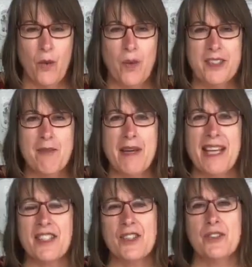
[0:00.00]
Welcome
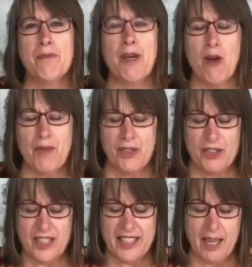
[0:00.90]
back to Empowerment
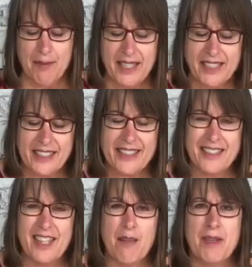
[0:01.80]
Nursing. I'm Linda
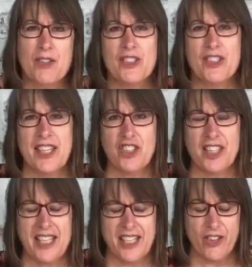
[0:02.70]
and I'm a nurse
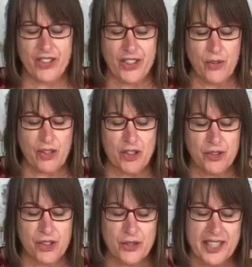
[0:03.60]
educator. You are
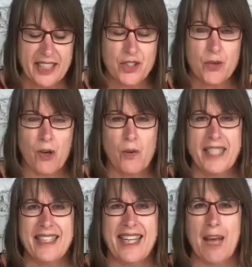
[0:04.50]
tuning in to our
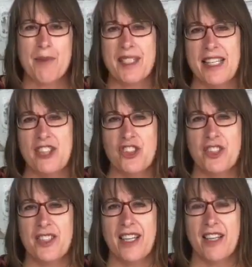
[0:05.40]
weekly
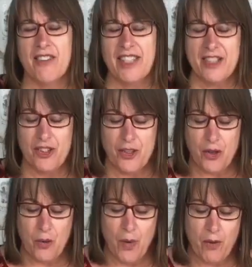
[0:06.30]
application of In The
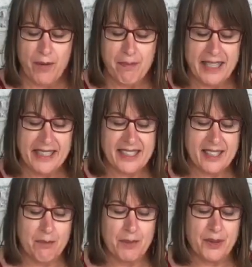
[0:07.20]
Know, where we make it
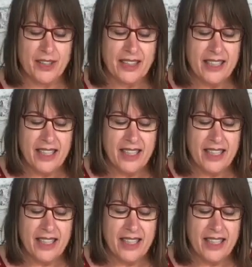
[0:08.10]
simple.